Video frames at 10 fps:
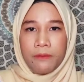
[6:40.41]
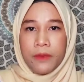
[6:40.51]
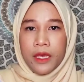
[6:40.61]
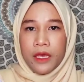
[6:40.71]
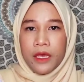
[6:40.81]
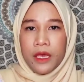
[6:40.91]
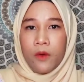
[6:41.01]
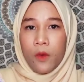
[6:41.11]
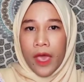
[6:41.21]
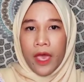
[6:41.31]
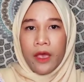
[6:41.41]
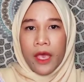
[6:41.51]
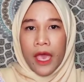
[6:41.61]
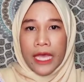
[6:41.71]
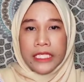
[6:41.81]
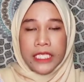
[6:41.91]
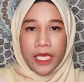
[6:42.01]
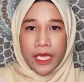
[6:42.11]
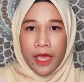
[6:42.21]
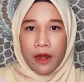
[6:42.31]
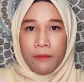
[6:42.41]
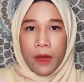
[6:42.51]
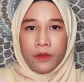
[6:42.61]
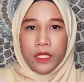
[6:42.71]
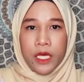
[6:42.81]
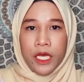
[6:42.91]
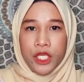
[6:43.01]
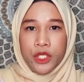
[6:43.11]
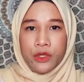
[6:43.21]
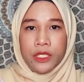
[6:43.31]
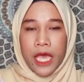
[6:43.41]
be aware and take care about the issues,